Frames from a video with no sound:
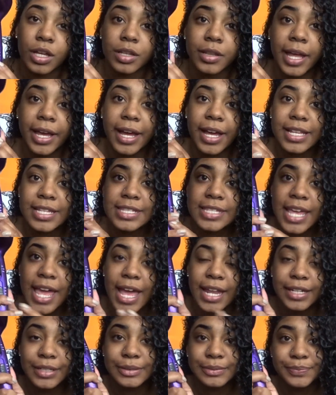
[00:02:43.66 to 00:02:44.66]
like I
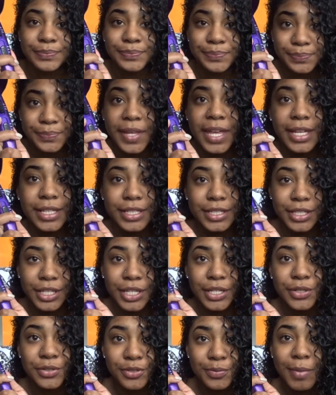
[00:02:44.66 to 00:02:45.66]
said,
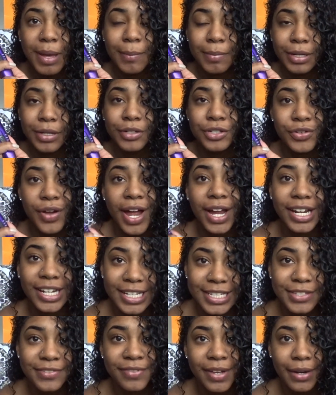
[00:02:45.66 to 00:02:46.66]
excuse my blow dryer
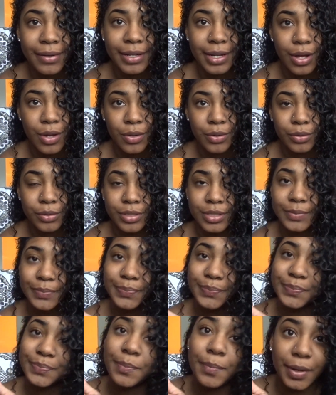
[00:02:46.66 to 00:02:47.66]
it's very old
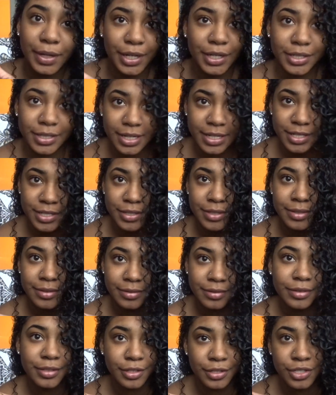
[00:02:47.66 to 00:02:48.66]
but it
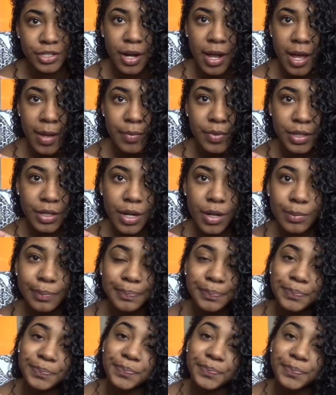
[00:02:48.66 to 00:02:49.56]
does the job you know